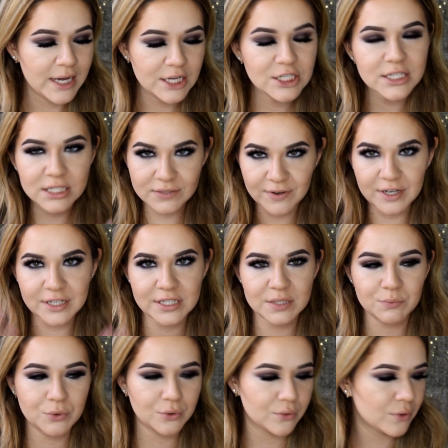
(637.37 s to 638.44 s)
It just looks very
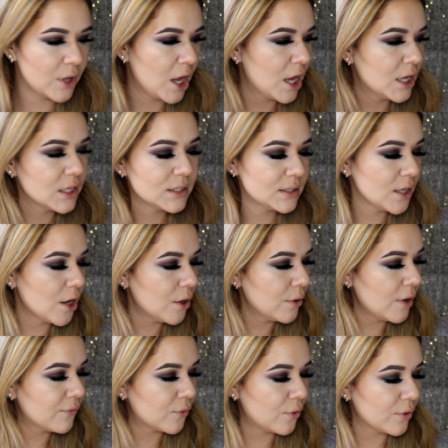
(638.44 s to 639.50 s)
smooth. So
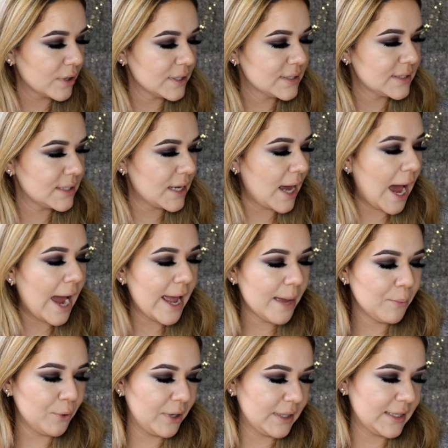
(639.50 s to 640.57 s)
of course, I
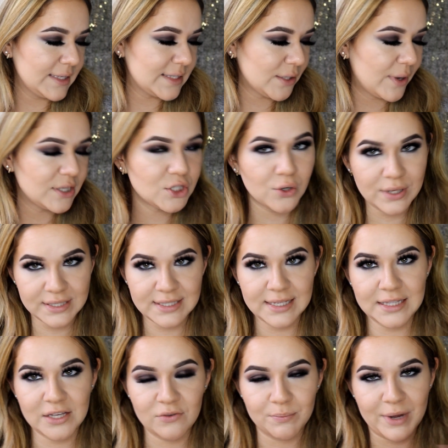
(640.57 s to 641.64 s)
am oily, so I don't like
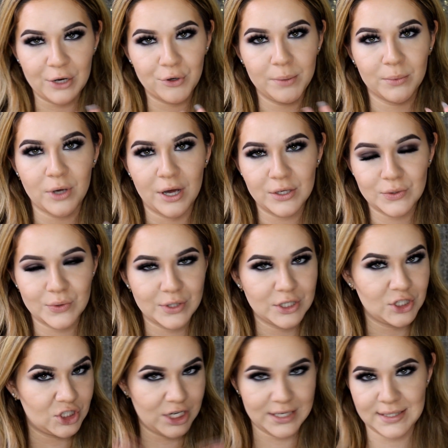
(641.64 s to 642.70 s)
to leave my cream
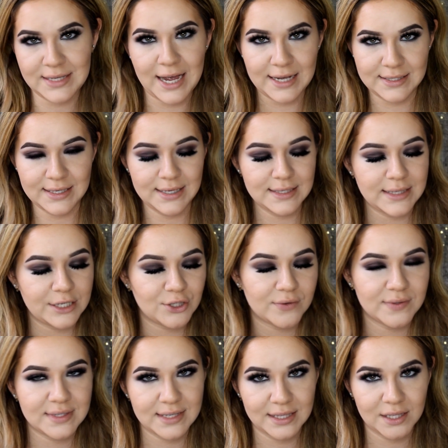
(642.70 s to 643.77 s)
contour just as is. I do
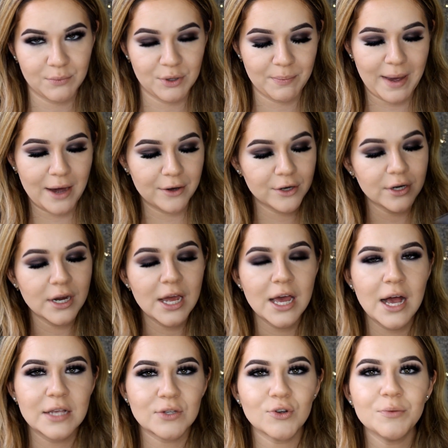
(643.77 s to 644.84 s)
have to set them with powder.
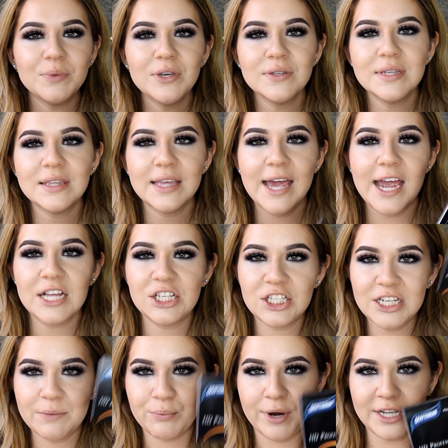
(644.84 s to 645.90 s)
So we're going to be using the
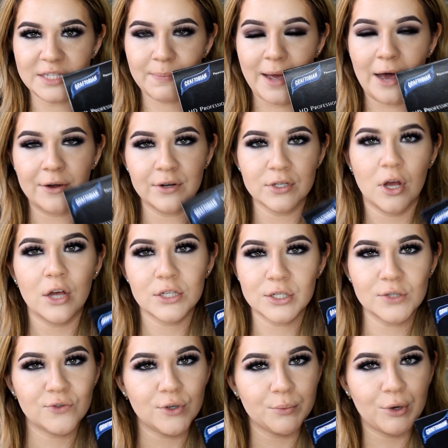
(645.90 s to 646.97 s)
HD pressed powder,
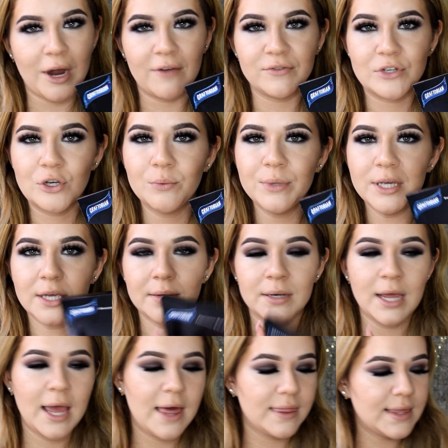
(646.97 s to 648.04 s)
also from
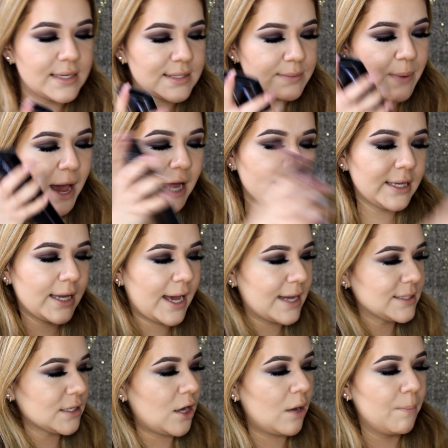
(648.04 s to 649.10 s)
Graftobian. This palette
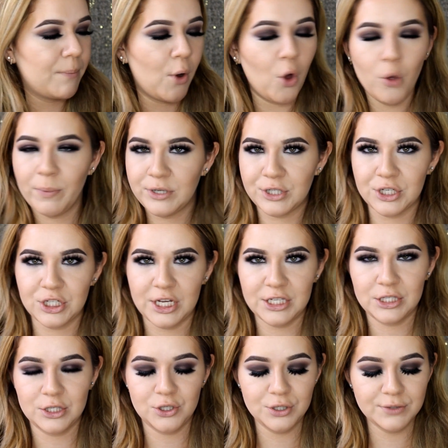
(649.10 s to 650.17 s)
has a whole bunch of
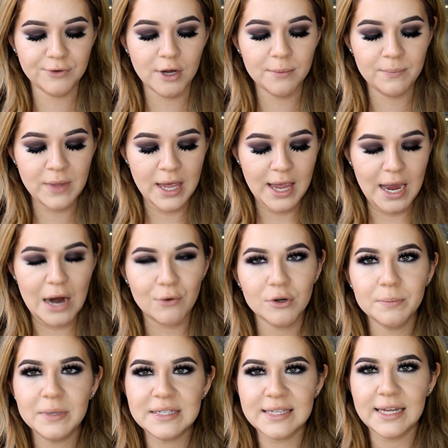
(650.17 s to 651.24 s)
shades to choose from, and we're
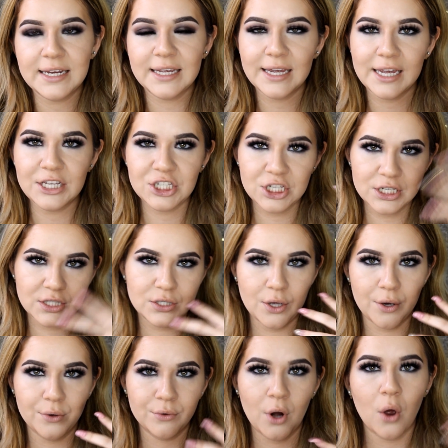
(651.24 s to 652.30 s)
going to be setting each
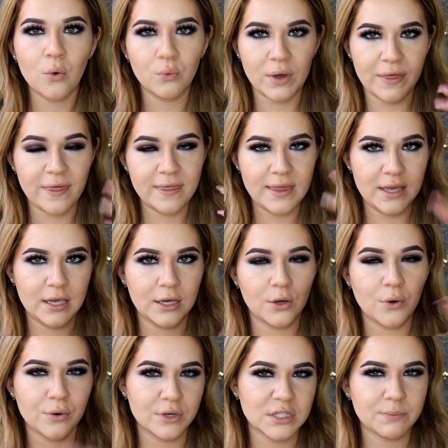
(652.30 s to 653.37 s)
zone with the
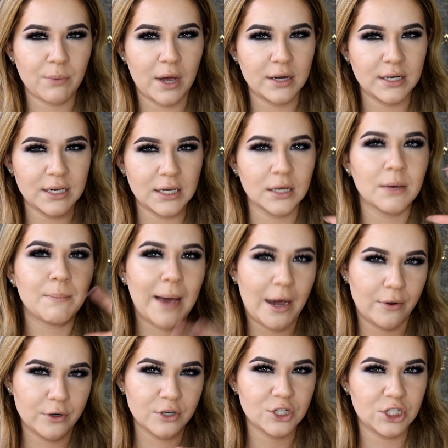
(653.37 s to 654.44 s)
corresponding
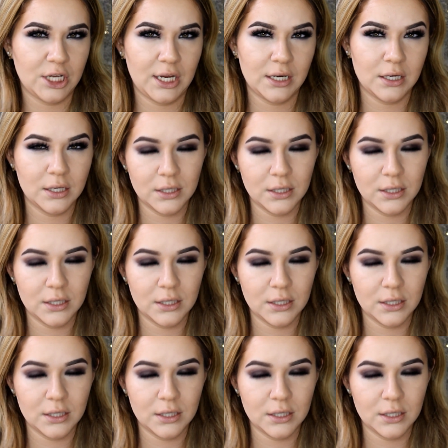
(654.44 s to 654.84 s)
powder shade.